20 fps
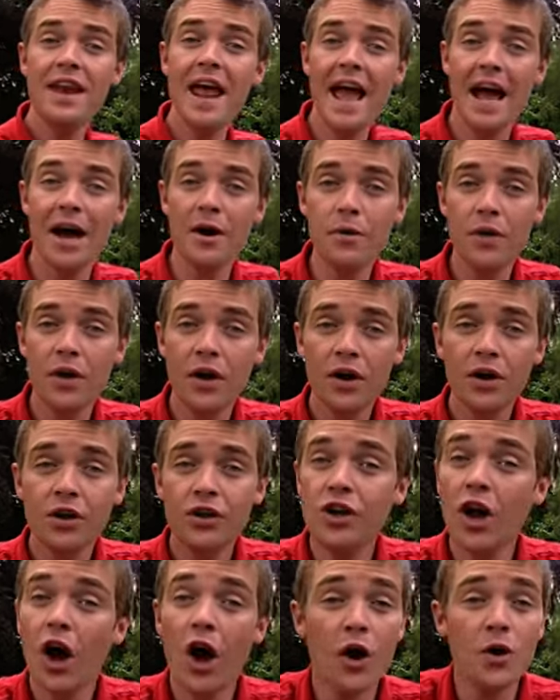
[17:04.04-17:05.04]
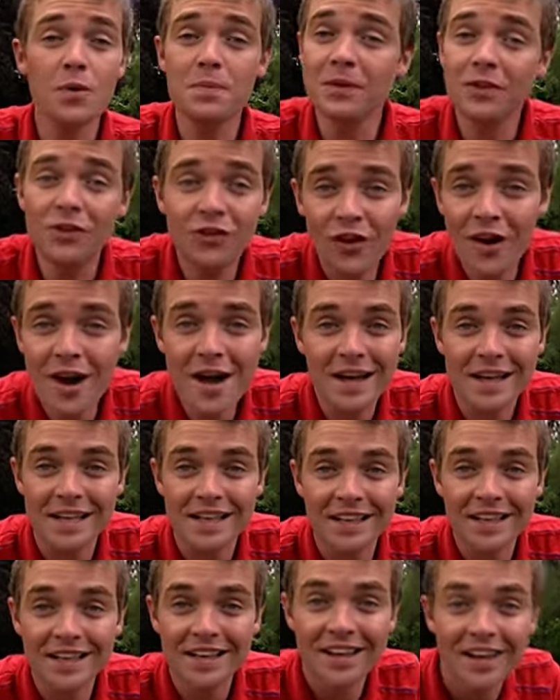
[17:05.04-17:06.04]
now you're home and dry.
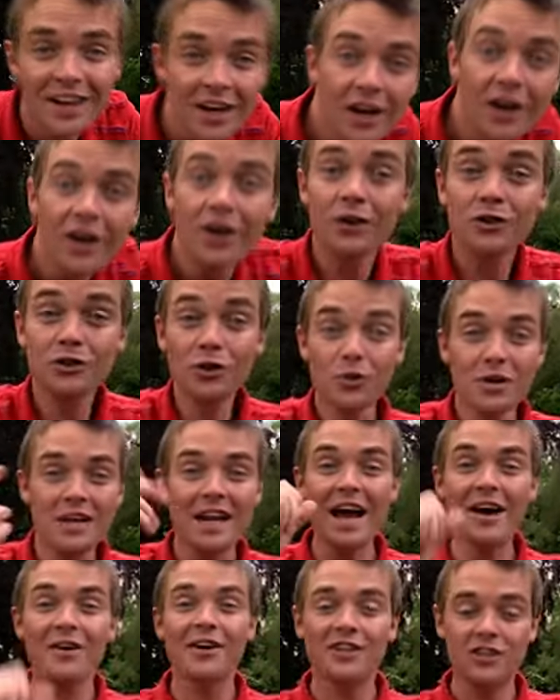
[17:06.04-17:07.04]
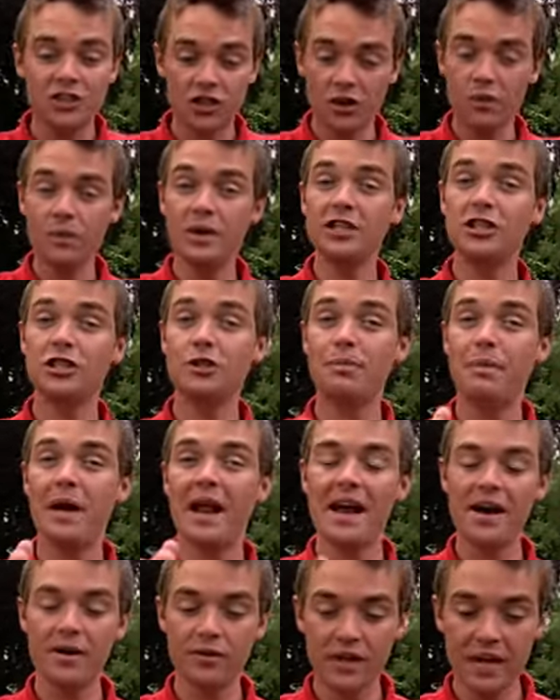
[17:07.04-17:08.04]
Because all you now need to do is spell
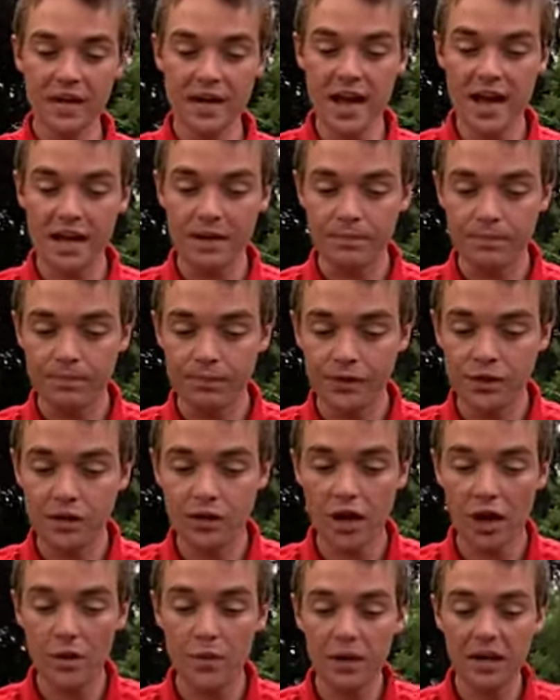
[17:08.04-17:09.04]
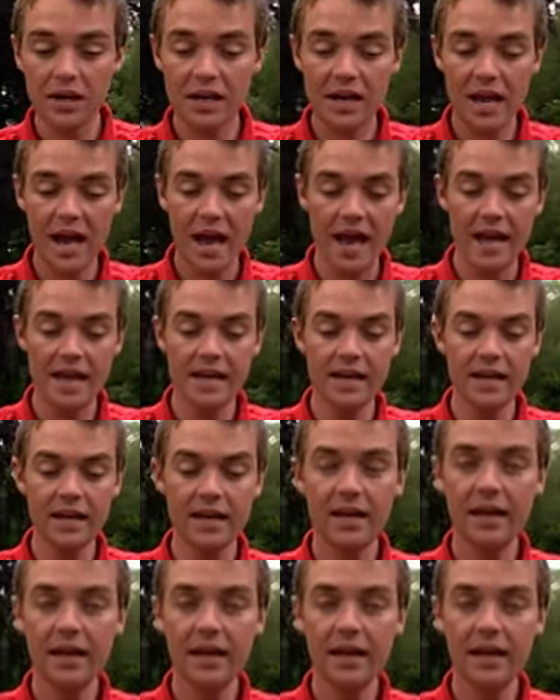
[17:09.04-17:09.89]
out their name. You go K